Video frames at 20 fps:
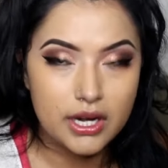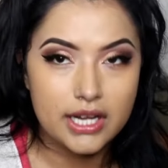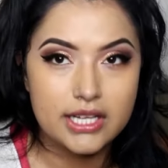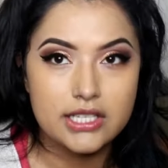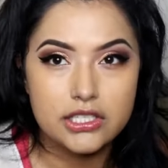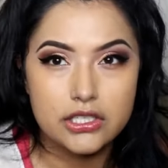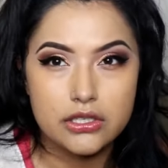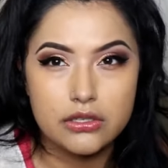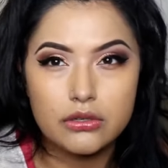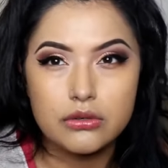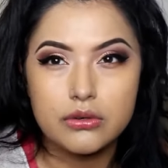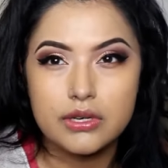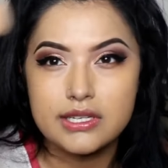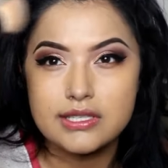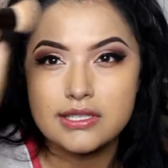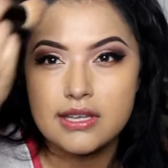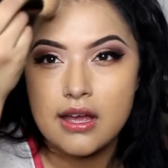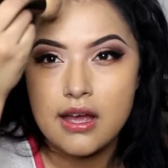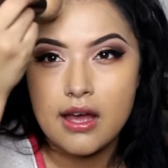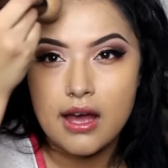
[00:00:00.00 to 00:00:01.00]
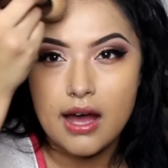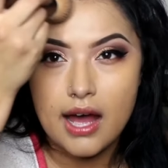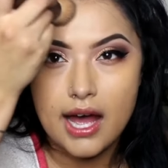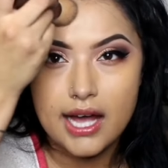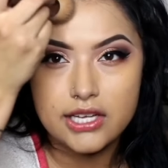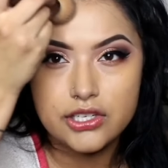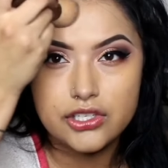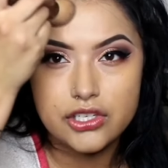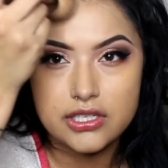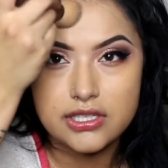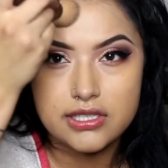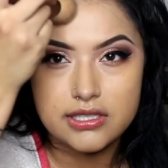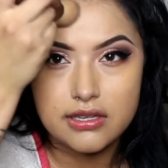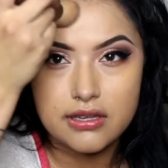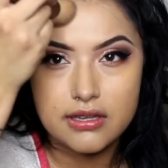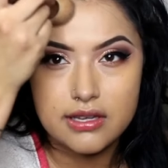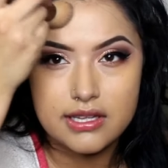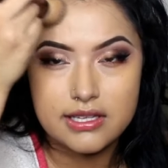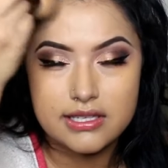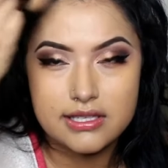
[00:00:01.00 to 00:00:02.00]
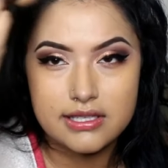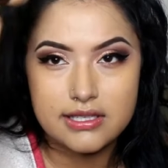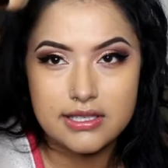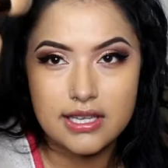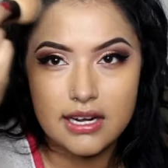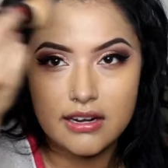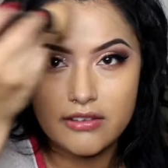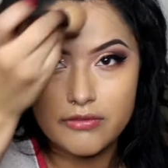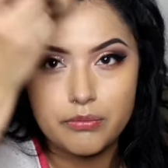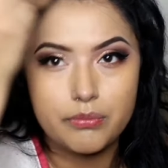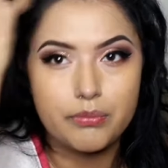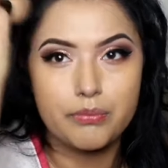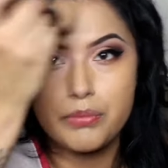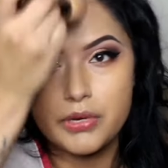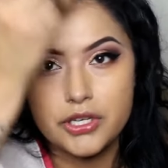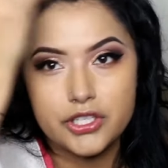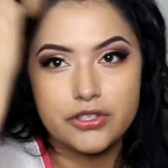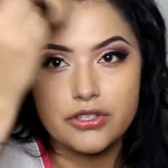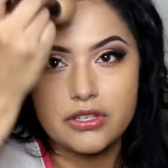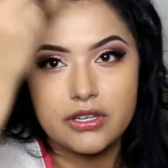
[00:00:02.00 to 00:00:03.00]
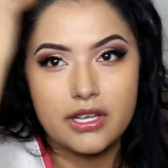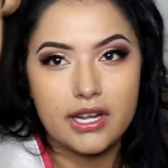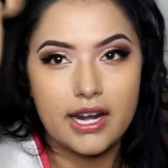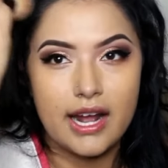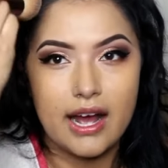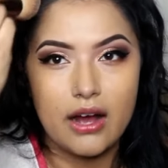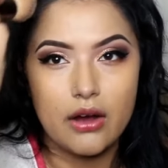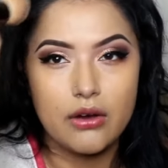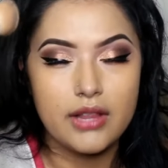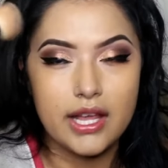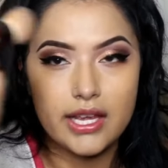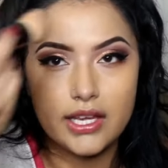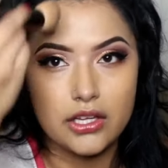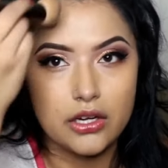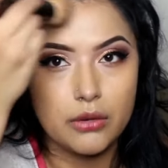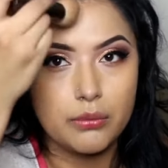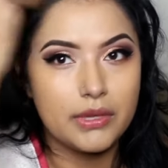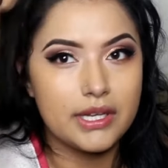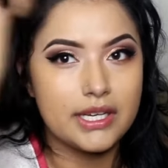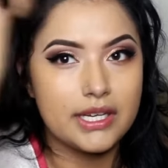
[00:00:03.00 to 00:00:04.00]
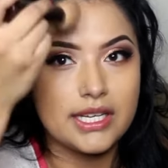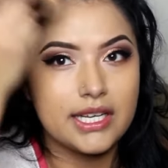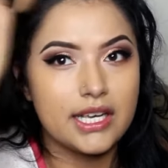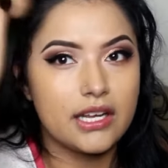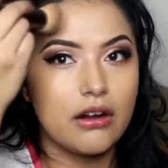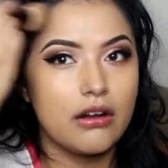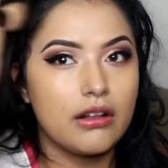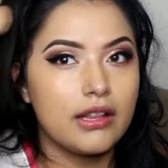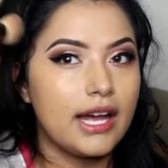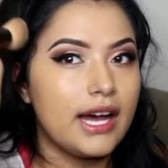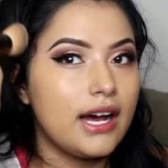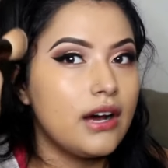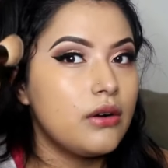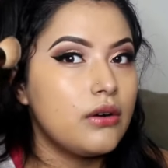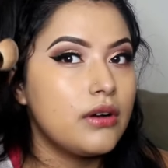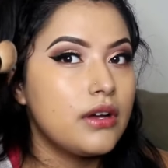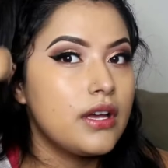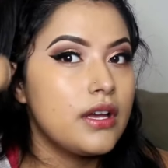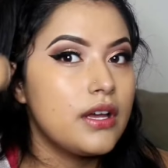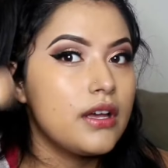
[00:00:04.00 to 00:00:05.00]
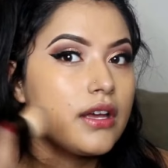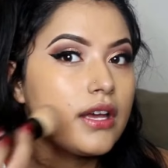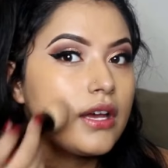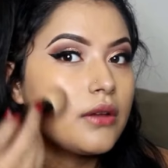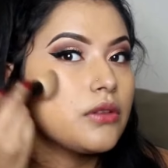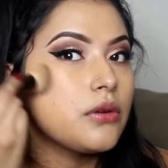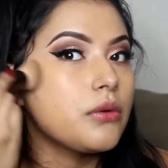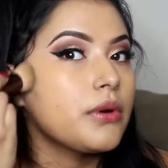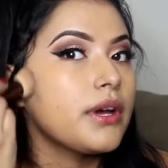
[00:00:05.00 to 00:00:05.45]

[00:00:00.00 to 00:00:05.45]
So what I do is I just, instead of pushing it out, like blending it all out